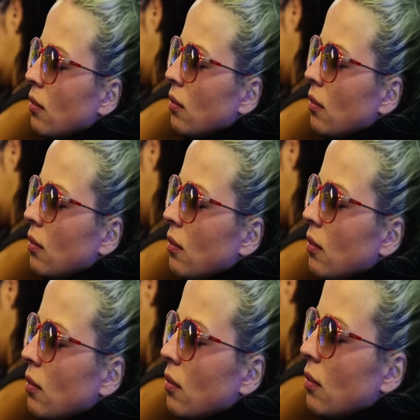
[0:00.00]

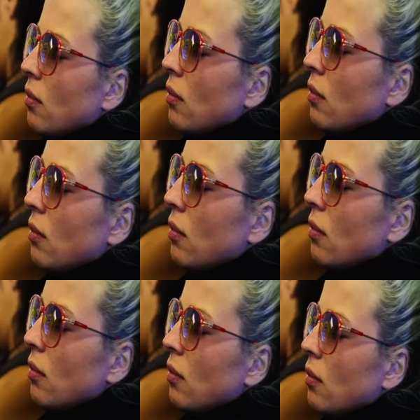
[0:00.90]

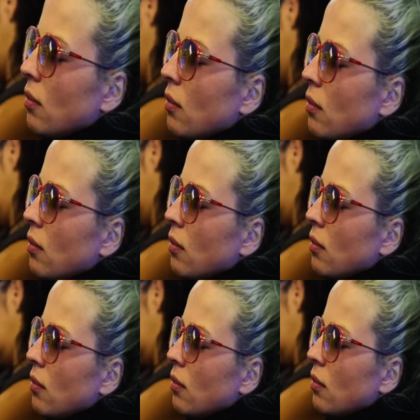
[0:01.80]

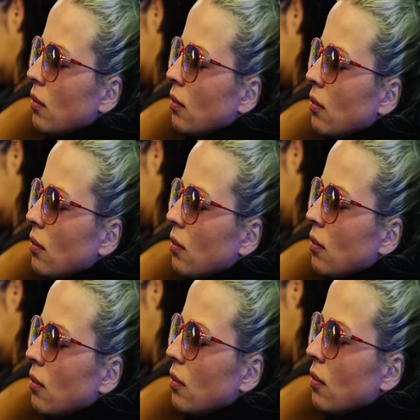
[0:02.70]

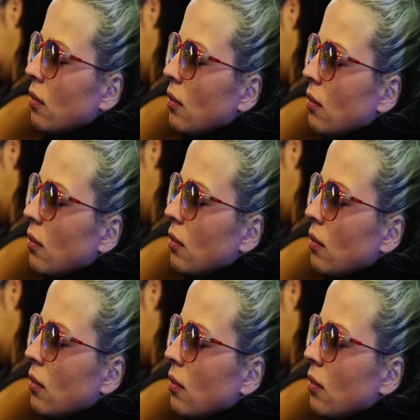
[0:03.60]

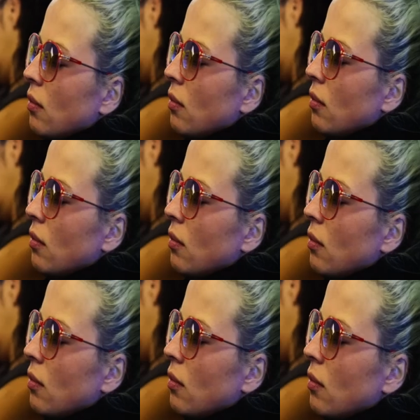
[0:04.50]

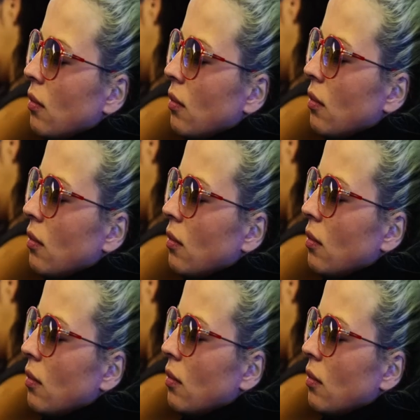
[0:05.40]

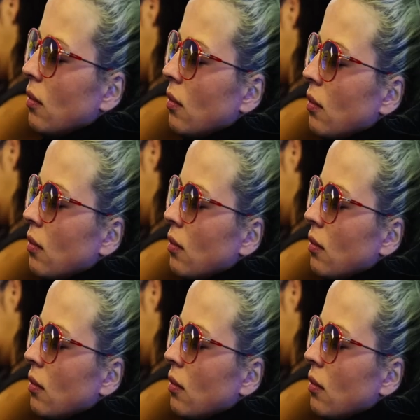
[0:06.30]
This person isn't speaking.